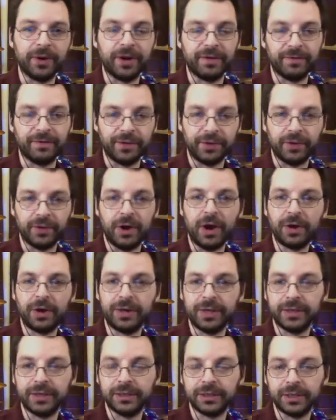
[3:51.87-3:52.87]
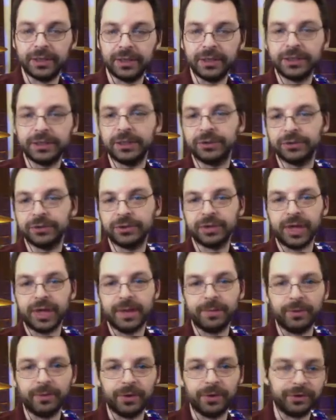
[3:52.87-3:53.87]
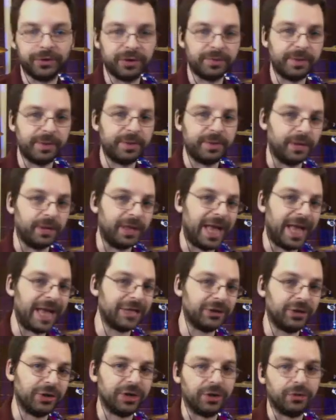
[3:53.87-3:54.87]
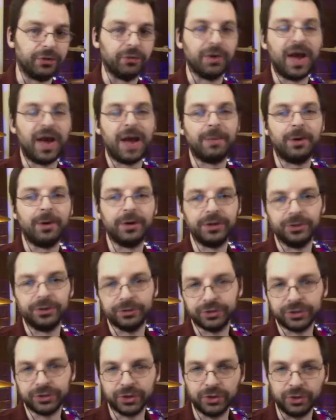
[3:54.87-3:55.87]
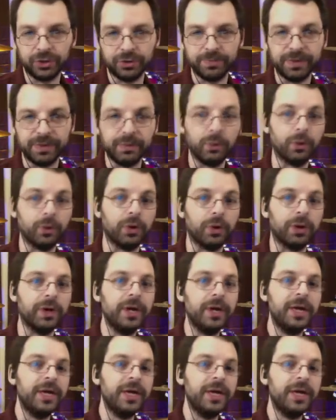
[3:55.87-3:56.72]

And for your audience and listener standpoint, they're going to be able to latch on and grab onto your solo and be more